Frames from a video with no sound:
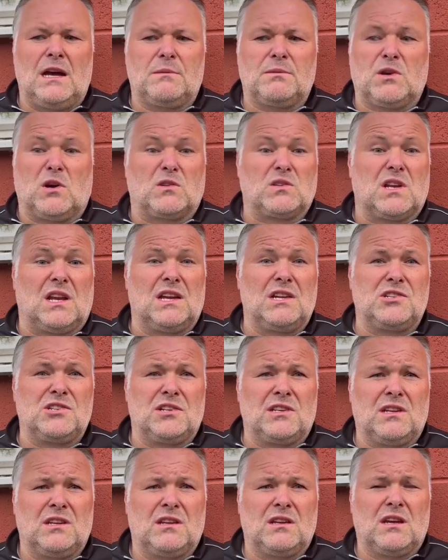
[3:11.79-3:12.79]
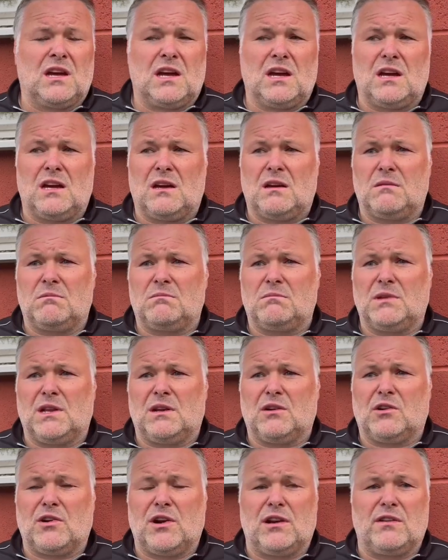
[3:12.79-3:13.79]
Consolation, you
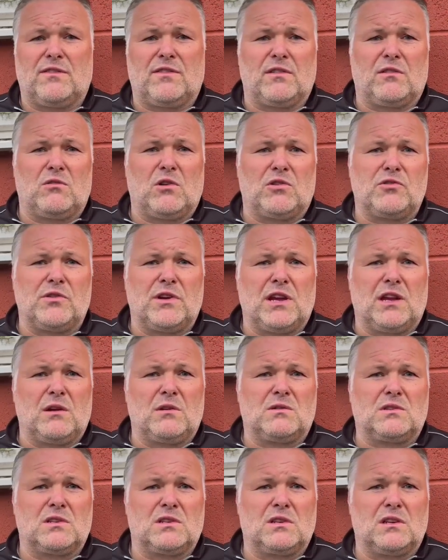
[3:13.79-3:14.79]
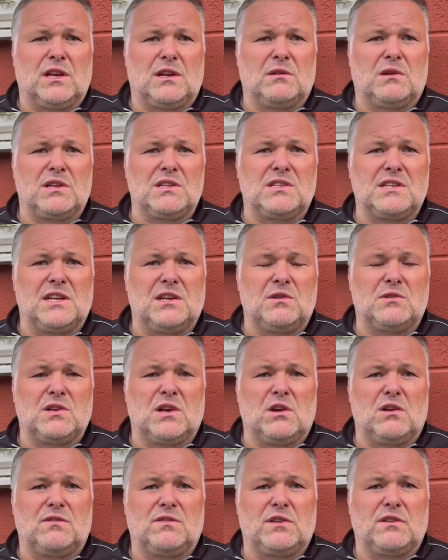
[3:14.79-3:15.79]
know, credit for Rodrigo to, you know, continue to
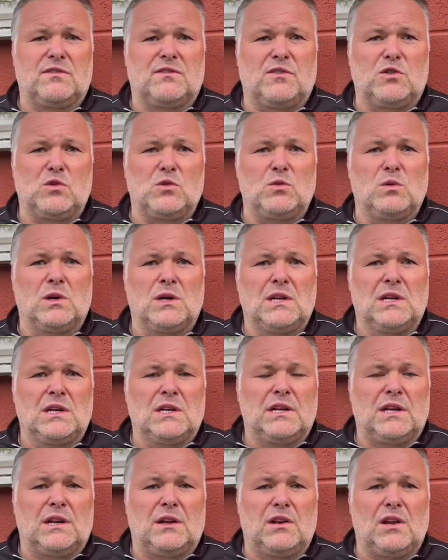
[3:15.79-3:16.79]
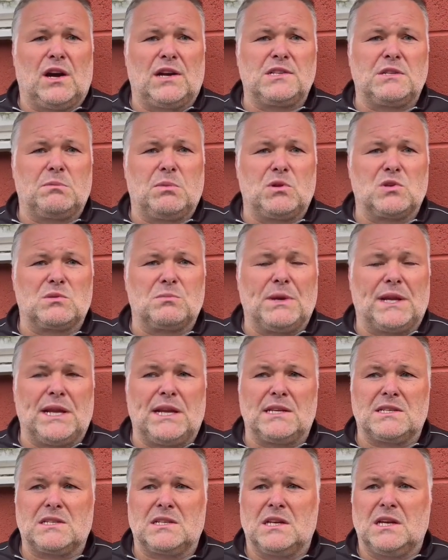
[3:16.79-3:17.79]
go for the full, you know, 90+
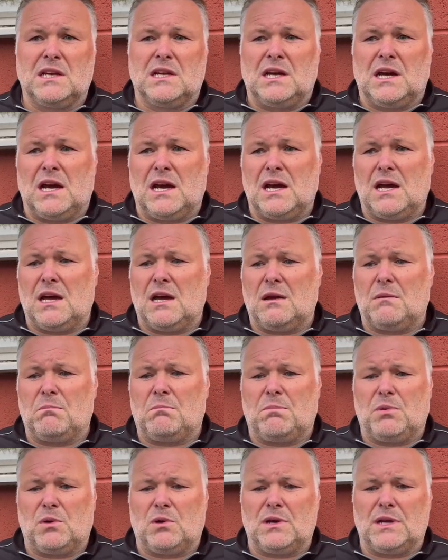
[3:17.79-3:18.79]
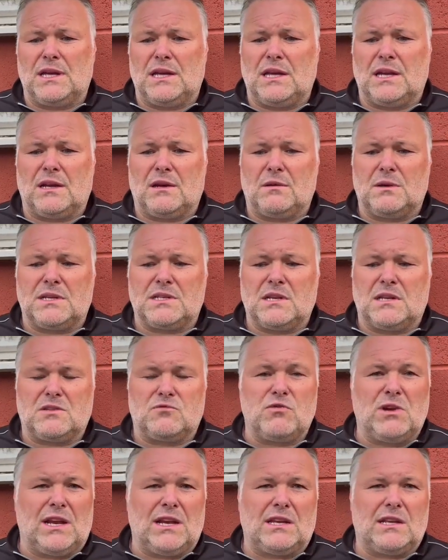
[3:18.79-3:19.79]
minutes. But you know,
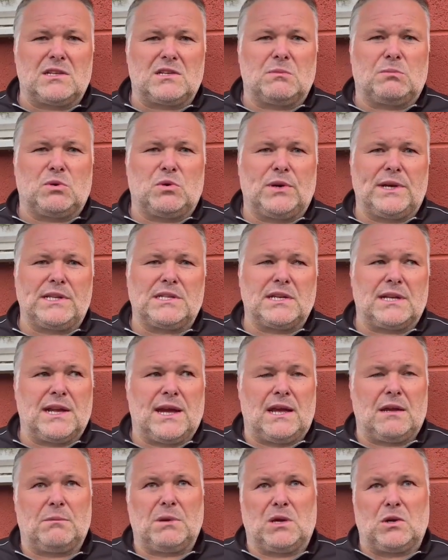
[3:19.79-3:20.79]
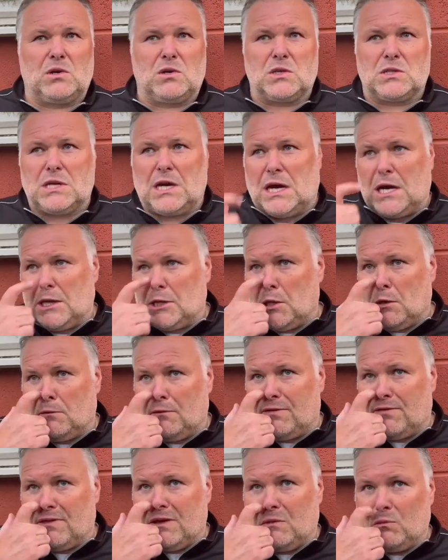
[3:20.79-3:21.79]
it's really disappointing today because I
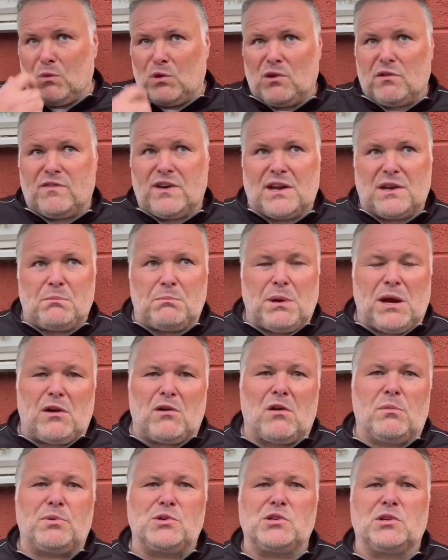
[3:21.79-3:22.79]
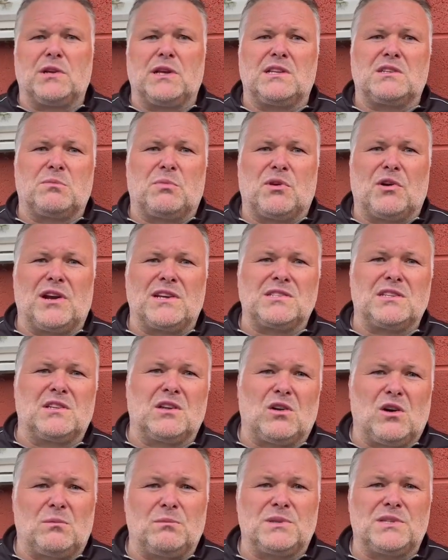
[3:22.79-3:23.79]
don't think we'd have had a better opportunity to progress in
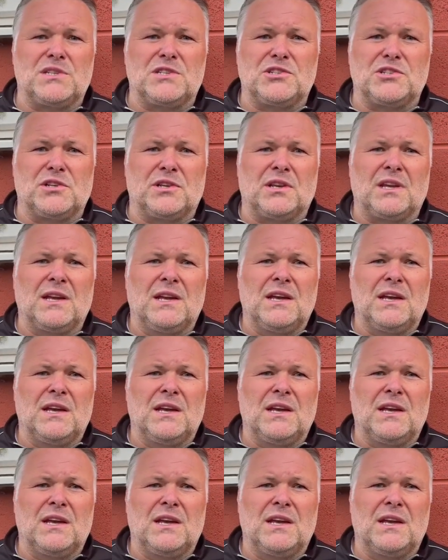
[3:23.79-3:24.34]
the competition.